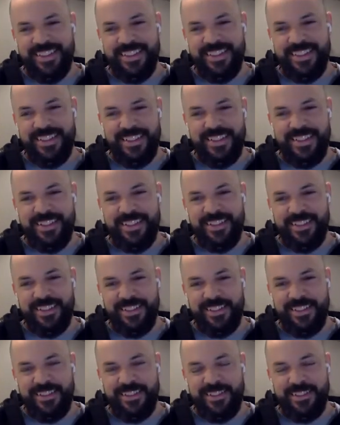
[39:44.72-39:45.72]

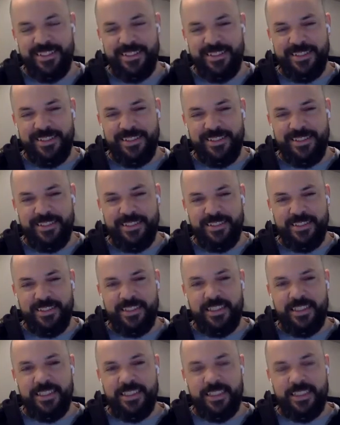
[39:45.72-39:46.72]
No words are spoken by the person on screen.